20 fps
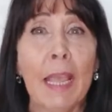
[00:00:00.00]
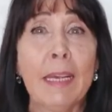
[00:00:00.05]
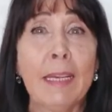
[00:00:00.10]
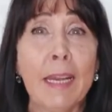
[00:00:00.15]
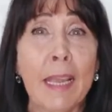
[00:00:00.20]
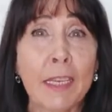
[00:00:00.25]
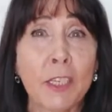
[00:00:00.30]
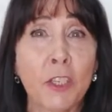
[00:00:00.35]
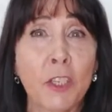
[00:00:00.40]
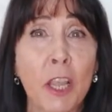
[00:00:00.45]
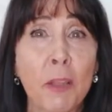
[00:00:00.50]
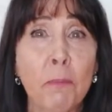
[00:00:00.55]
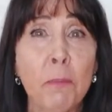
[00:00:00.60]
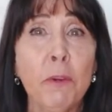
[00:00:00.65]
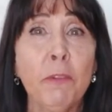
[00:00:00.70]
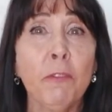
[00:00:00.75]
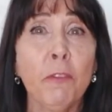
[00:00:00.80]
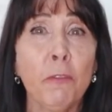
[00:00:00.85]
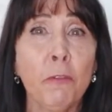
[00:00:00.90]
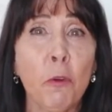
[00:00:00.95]
Next
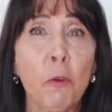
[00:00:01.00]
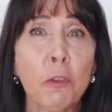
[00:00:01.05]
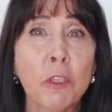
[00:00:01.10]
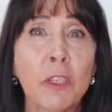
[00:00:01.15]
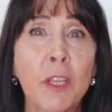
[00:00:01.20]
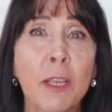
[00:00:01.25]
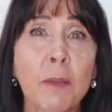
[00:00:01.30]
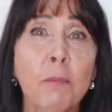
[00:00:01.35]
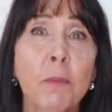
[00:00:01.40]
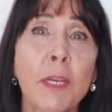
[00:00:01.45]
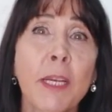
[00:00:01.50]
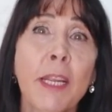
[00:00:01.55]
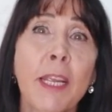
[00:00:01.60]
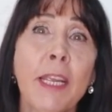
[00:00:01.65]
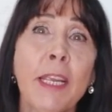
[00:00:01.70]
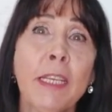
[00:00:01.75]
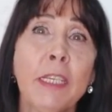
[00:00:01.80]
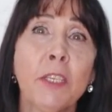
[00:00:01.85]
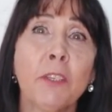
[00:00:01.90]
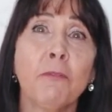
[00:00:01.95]
segment, the fourth segment,
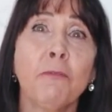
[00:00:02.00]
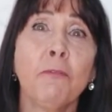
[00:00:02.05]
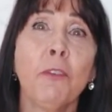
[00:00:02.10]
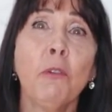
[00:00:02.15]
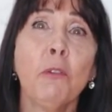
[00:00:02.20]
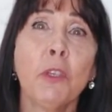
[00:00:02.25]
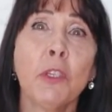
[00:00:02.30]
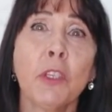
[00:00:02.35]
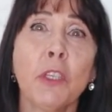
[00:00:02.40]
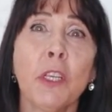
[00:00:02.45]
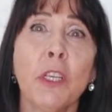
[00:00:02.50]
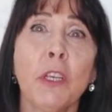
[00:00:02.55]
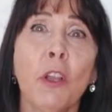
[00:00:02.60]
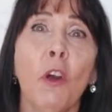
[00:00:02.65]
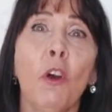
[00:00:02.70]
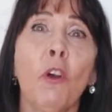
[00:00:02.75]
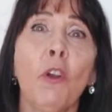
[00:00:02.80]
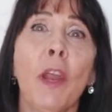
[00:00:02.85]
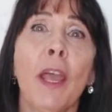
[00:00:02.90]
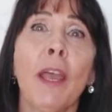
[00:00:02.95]
is focusing
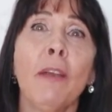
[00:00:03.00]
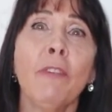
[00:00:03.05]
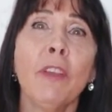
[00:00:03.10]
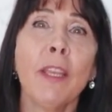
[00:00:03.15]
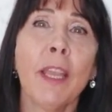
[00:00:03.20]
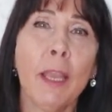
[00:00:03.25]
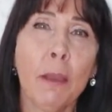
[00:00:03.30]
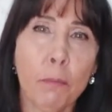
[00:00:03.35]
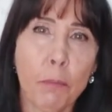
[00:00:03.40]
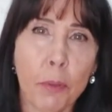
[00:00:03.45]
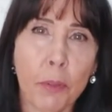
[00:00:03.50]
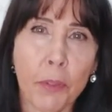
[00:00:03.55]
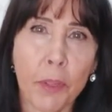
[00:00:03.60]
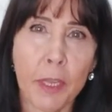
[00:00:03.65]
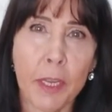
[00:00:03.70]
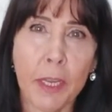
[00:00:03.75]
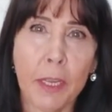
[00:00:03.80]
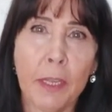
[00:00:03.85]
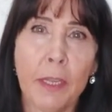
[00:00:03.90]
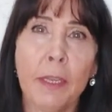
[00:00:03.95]
on having
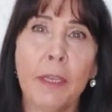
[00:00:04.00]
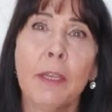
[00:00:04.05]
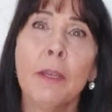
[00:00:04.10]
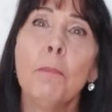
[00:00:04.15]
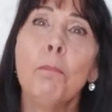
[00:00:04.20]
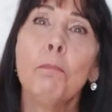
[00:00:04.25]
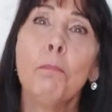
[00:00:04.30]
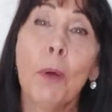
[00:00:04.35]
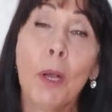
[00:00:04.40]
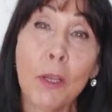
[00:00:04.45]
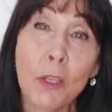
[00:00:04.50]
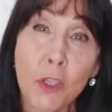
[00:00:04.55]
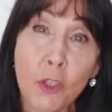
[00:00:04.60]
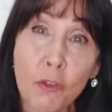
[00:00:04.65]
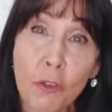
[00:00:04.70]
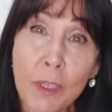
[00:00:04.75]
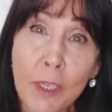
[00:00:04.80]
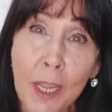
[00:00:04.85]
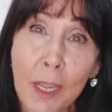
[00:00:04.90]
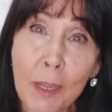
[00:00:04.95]
empathy.
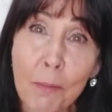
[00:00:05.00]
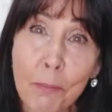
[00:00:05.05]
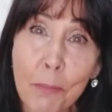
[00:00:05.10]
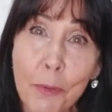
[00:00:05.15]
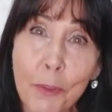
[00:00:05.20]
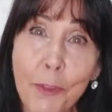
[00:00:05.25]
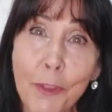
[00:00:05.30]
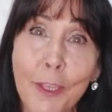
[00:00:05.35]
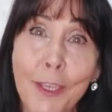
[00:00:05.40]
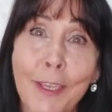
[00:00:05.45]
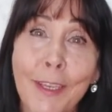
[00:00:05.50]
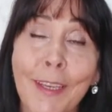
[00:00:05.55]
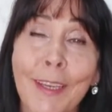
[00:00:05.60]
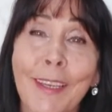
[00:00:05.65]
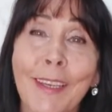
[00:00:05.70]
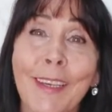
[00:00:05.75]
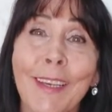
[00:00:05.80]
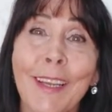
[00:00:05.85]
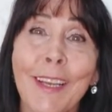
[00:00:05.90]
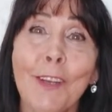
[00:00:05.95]
Mastering empathy
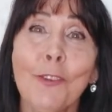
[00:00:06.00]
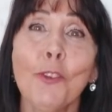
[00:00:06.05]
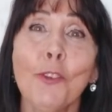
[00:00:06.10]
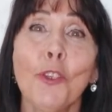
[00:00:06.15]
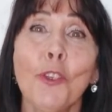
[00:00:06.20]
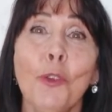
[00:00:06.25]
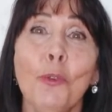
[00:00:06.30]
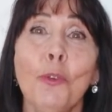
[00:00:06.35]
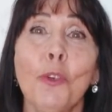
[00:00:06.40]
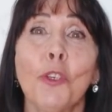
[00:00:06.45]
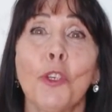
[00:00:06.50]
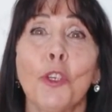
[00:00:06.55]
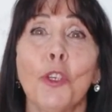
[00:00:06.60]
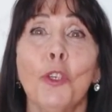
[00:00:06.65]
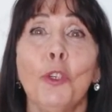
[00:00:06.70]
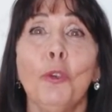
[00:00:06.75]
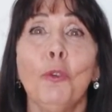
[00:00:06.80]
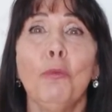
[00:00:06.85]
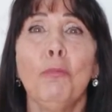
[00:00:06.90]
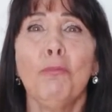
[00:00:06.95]
allows you
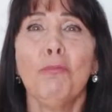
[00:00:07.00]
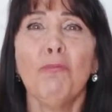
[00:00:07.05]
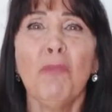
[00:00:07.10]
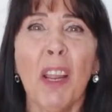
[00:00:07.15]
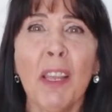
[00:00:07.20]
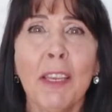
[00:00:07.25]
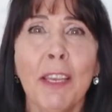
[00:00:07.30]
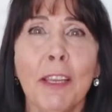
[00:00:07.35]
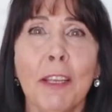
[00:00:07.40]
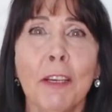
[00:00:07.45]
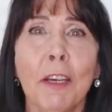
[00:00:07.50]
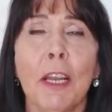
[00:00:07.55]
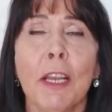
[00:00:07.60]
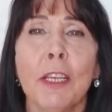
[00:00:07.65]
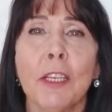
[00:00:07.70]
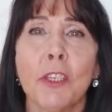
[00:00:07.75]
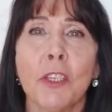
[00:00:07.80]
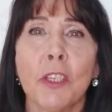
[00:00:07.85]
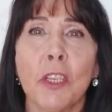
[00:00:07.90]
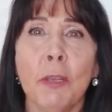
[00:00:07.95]
to
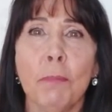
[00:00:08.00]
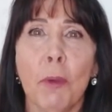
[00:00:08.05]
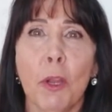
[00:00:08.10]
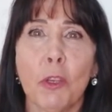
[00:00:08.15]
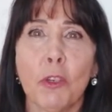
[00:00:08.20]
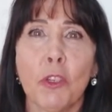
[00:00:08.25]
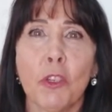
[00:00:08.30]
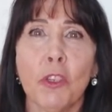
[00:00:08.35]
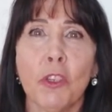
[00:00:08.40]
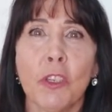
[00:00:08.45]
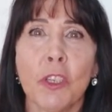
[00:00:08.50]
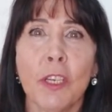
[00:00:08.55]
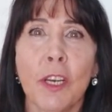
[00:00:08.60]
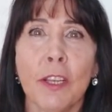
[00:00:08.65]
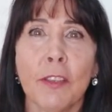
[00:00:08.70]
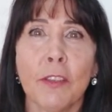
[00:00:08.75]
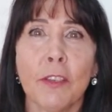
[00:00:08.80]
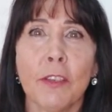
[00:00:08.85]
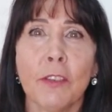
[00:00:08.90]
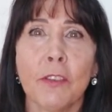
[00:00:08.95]
recognize emotions in
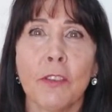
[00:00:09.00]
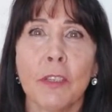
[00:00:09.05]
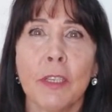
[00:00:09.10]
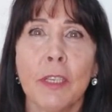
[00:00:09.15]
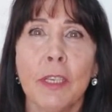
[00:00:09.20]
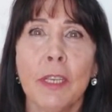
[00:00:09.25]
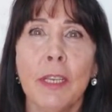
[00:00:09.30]
others.